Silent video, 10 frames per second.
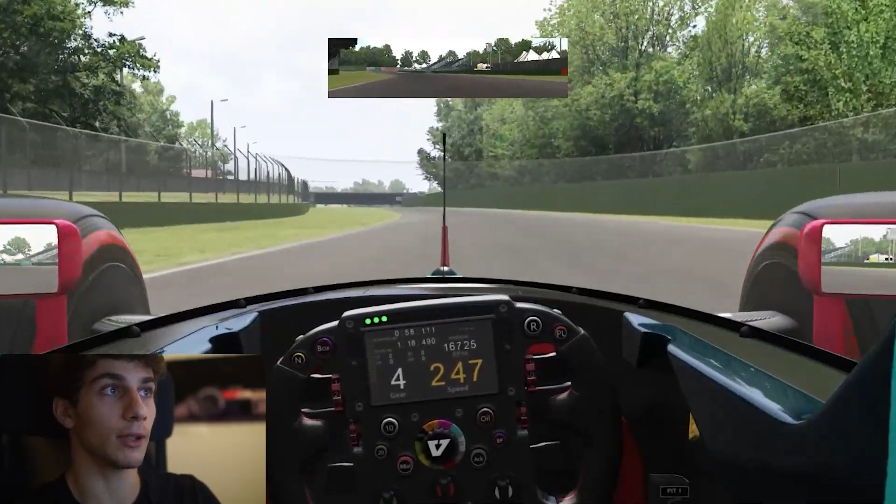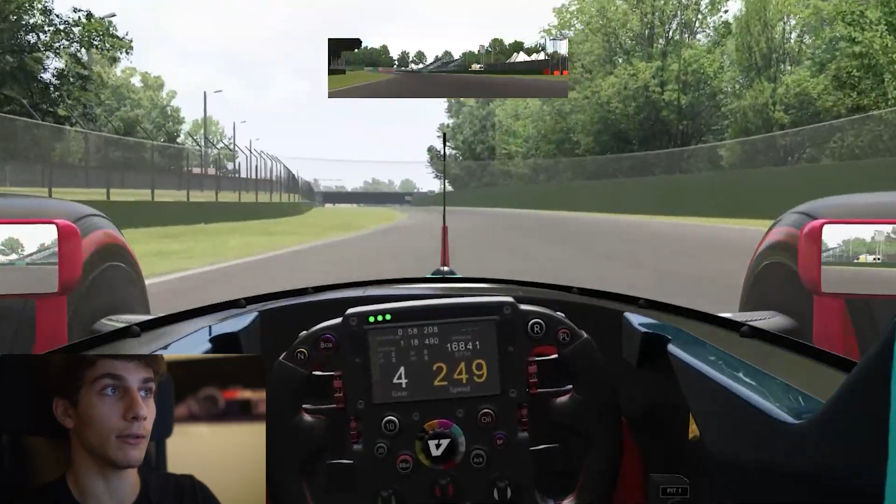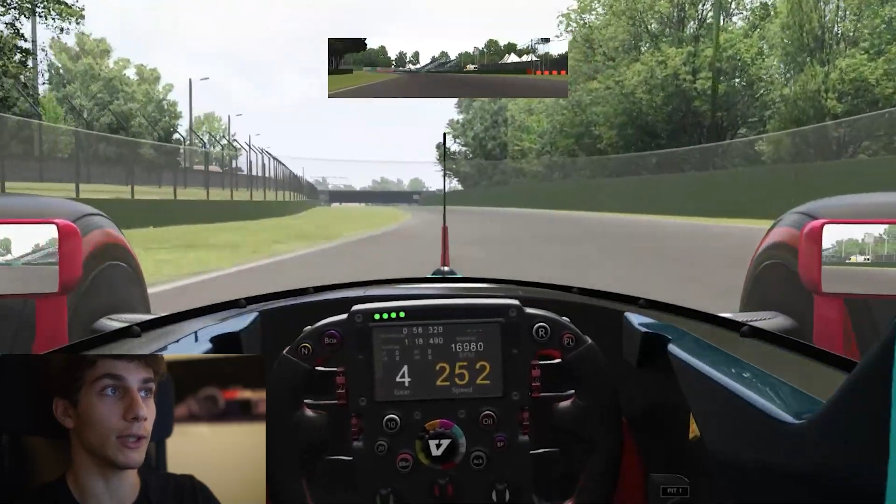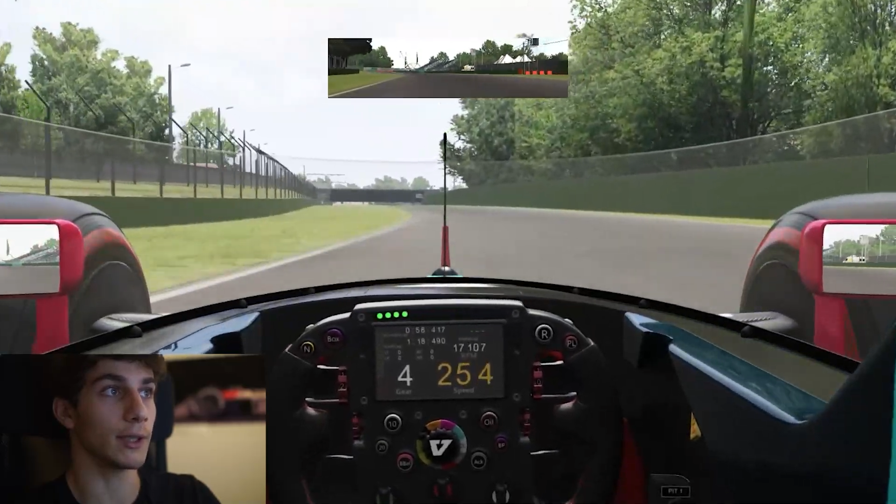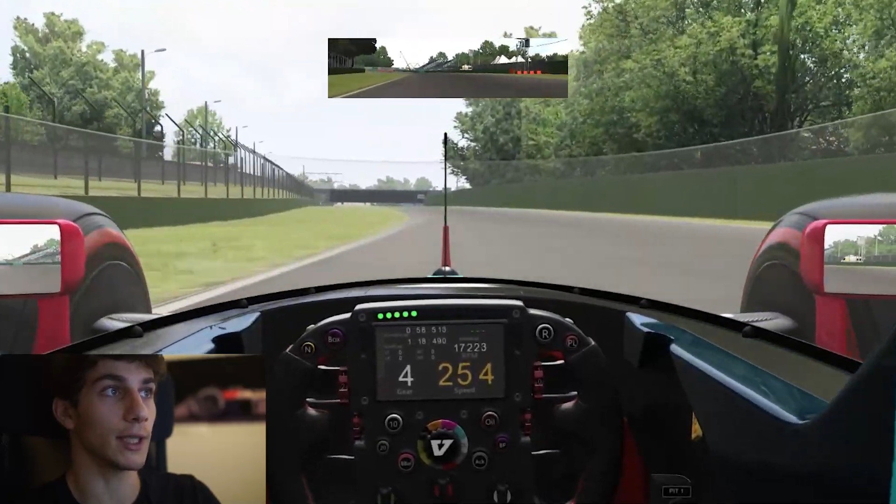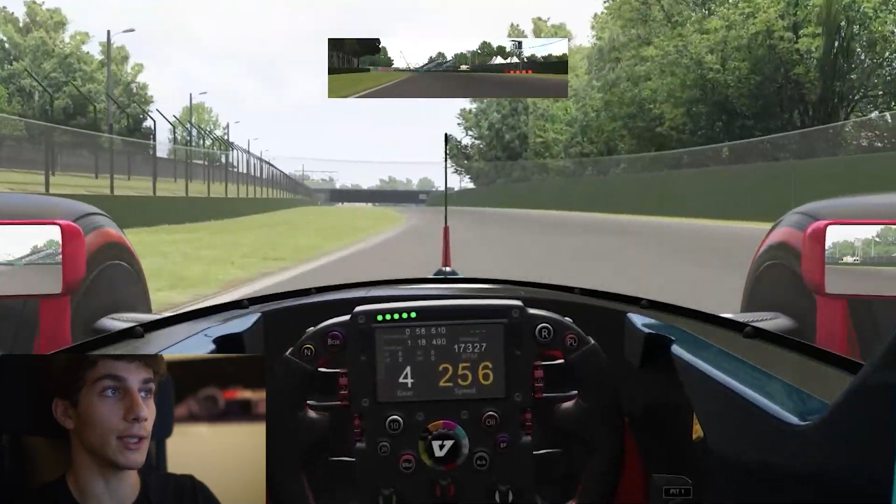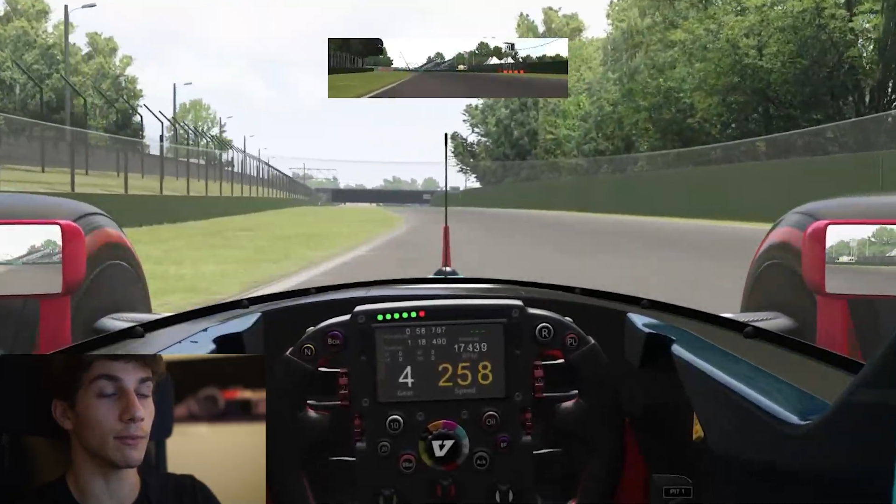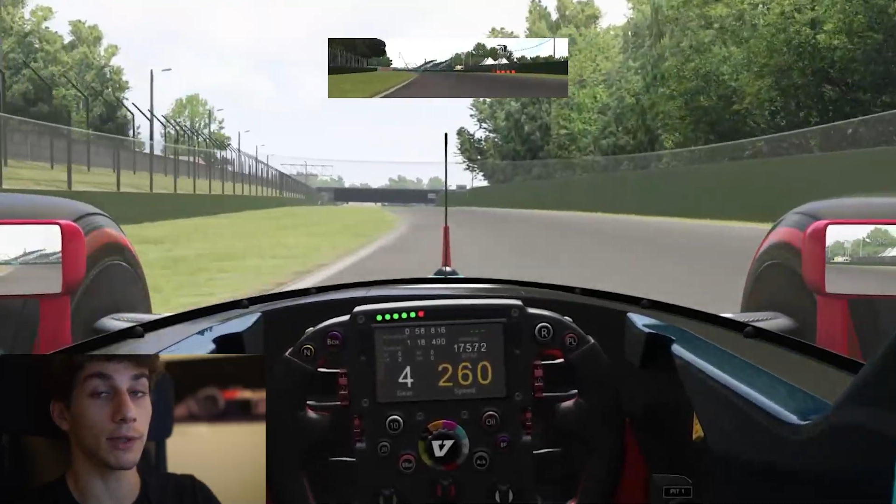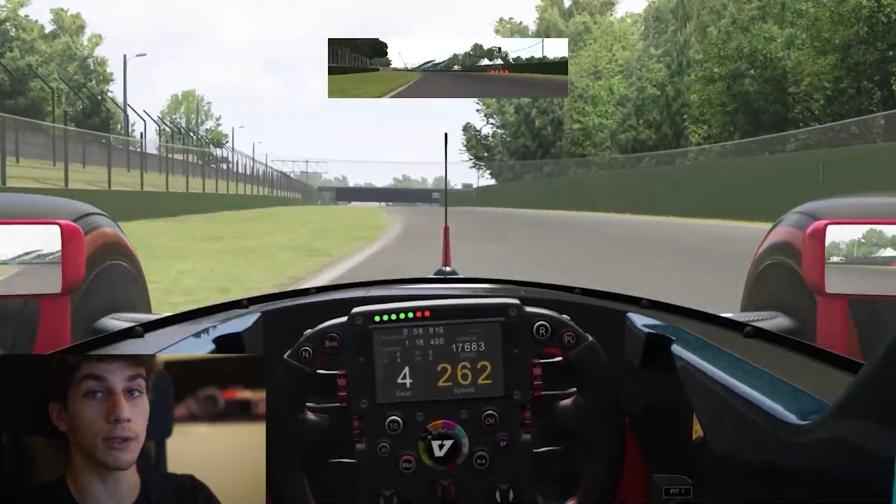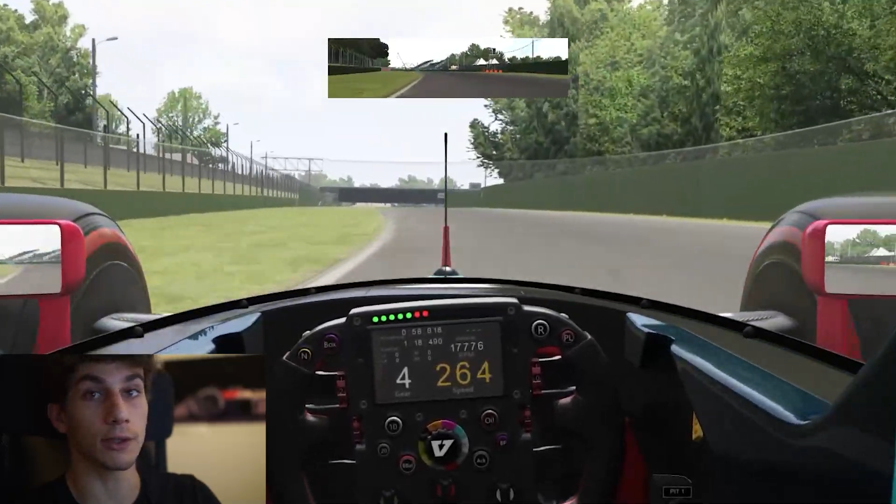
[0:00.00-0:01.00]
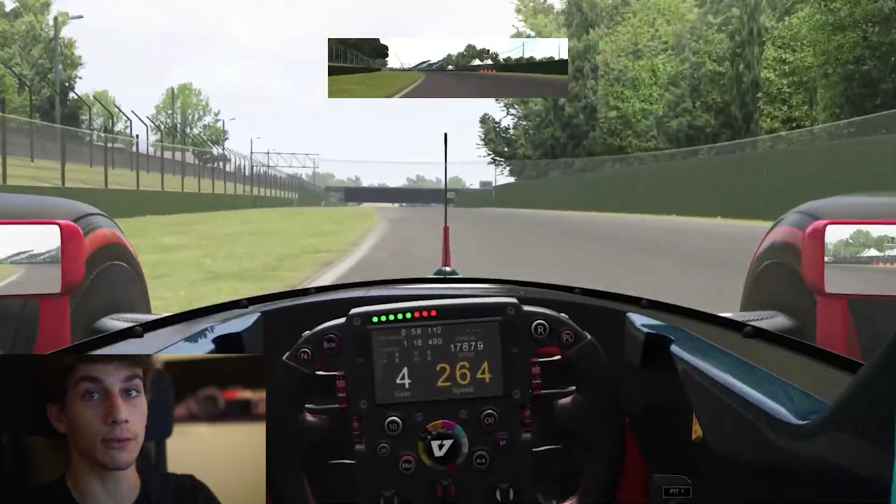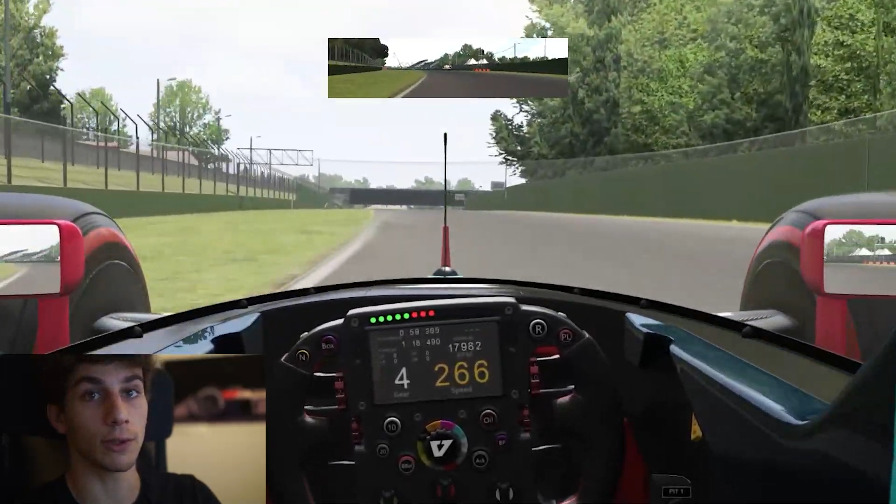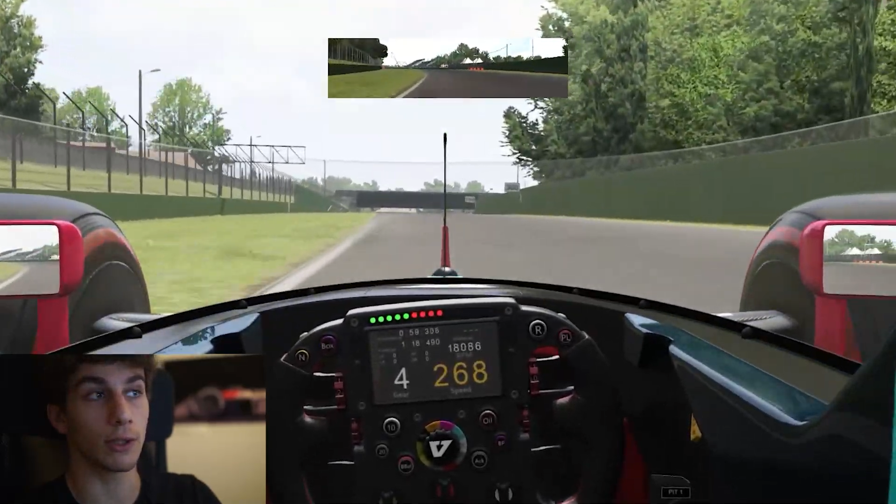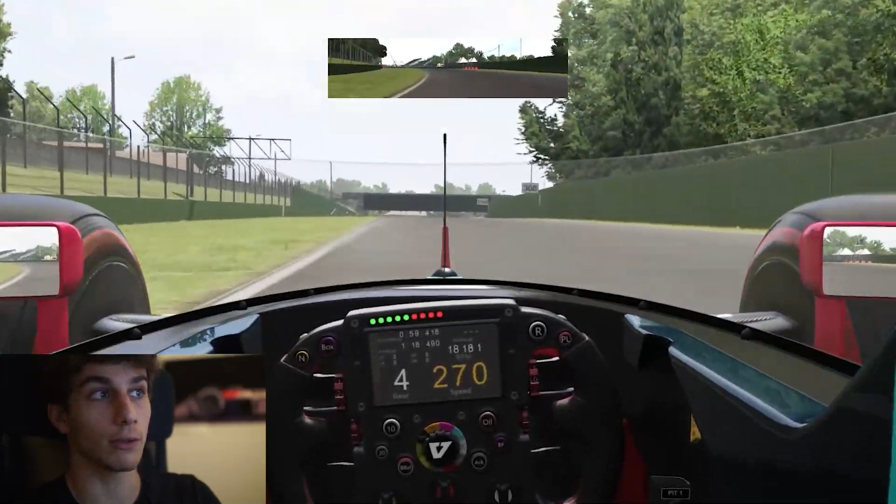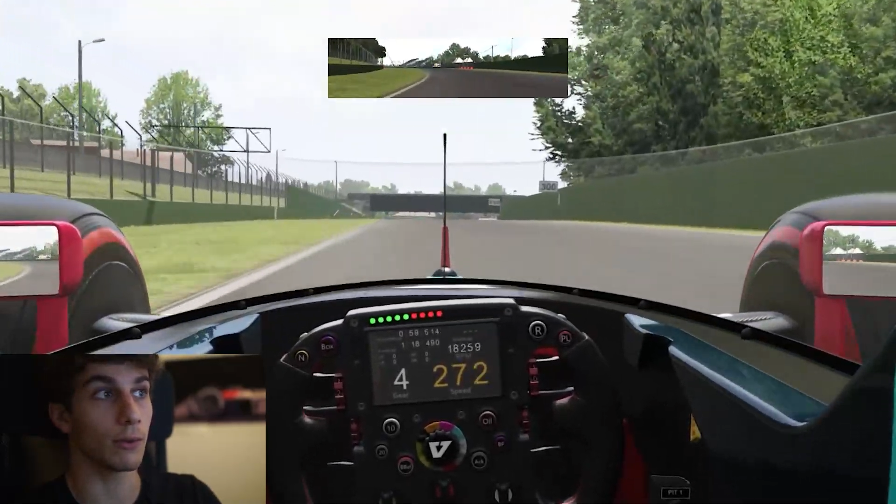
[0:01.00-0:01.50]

overtaking because we go,